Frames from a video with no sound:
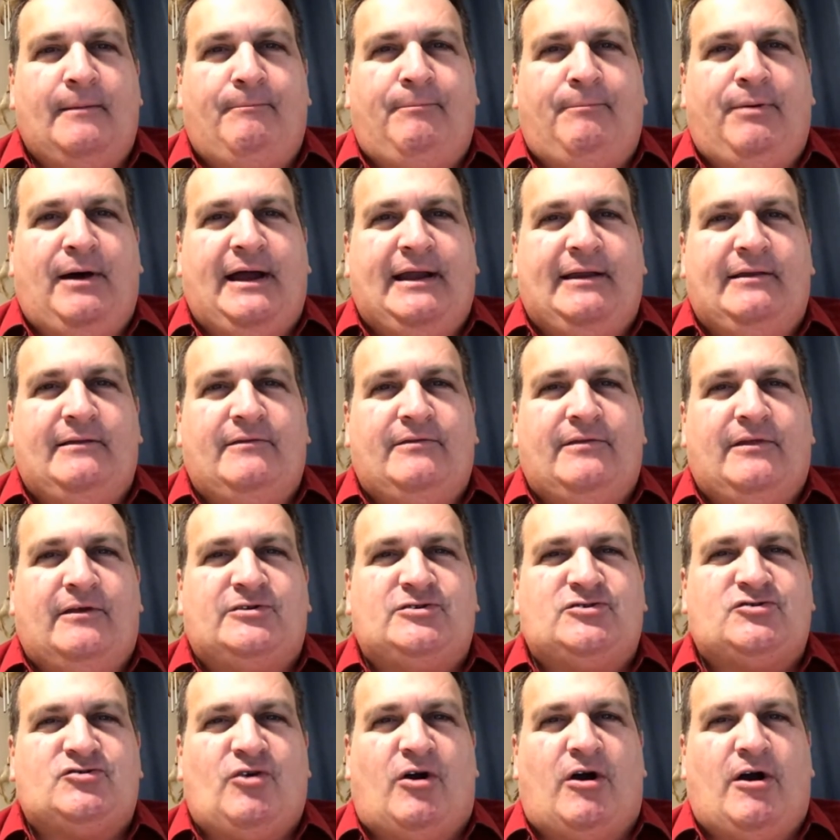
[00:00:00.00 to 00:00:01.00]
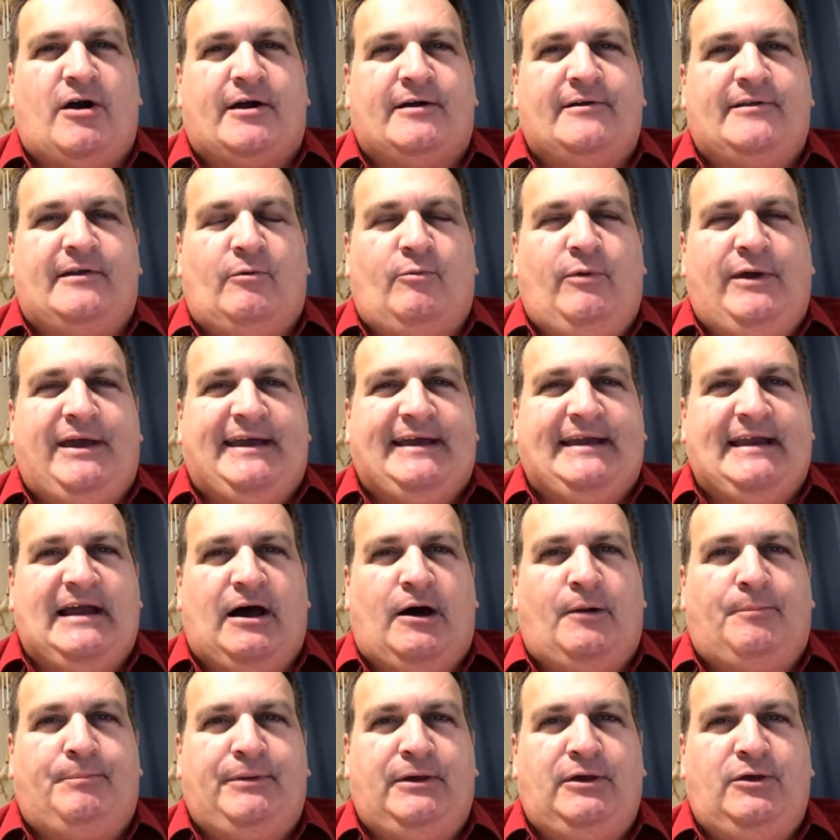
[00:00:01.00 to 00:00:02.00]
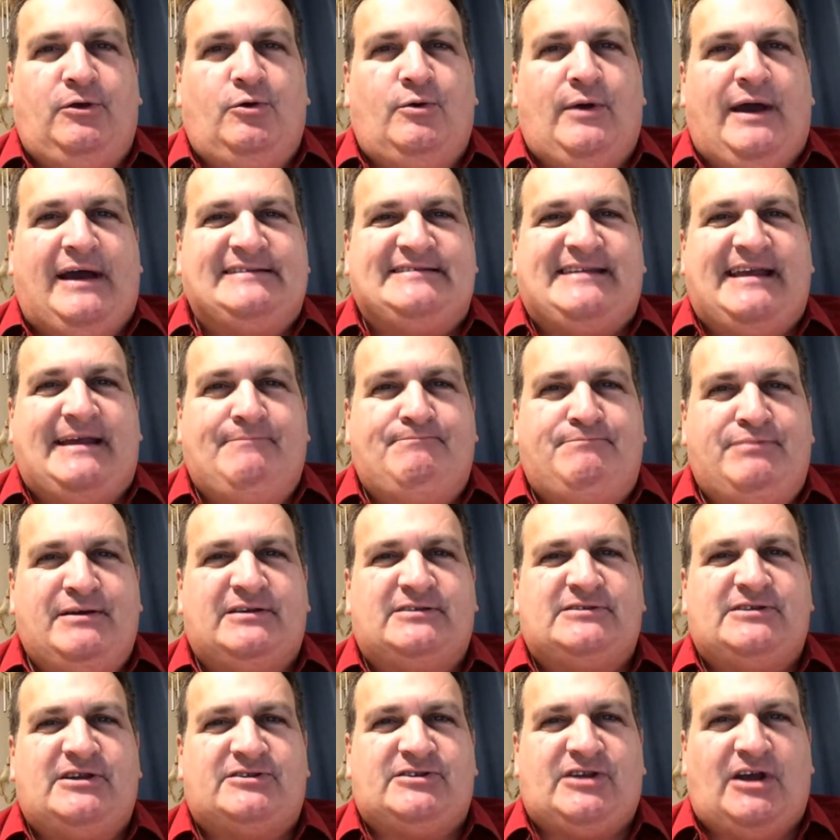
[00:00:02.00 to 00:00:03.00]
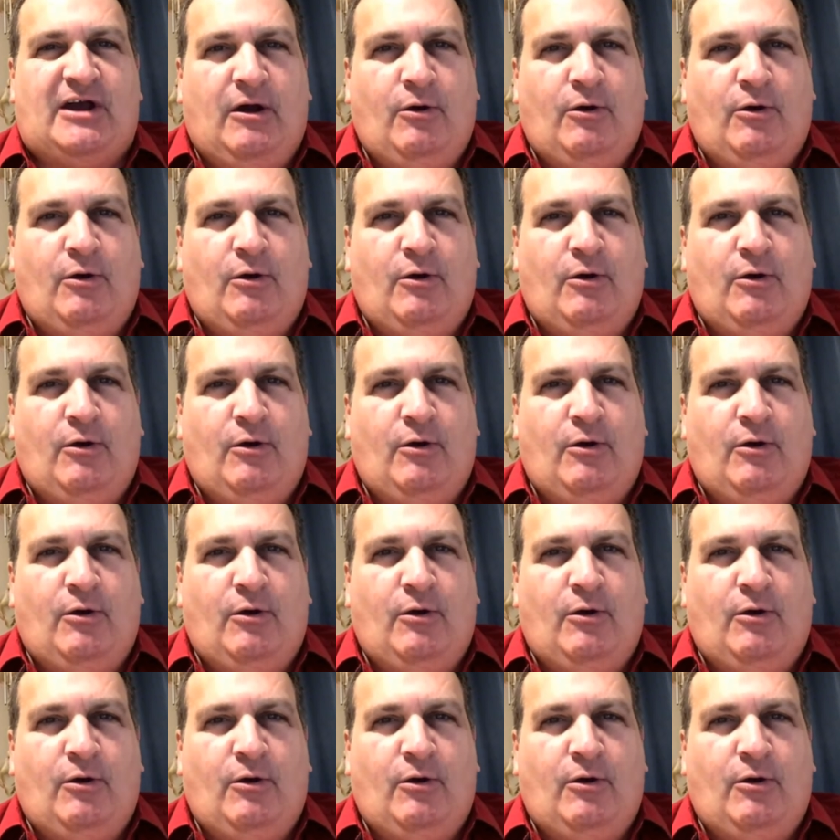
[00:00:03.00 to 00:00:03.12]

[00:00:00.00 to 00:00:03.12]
but the stronger that we can help you as a business